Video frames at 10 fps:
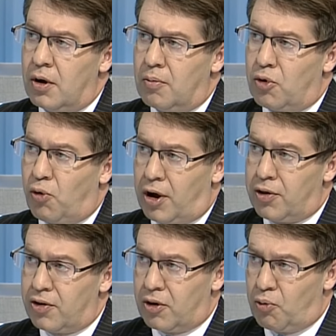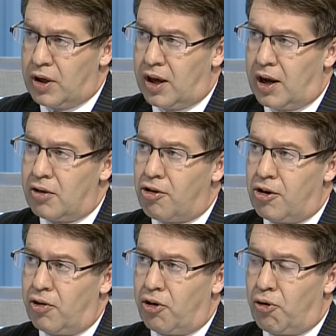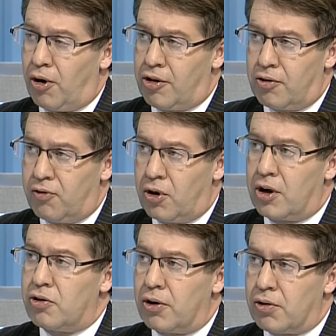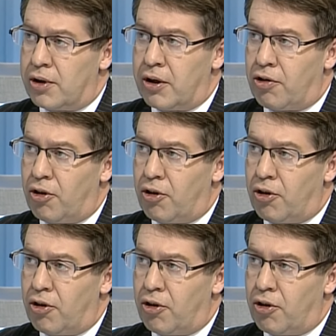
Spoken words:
But what I think that we can see on the horizon very clearly is that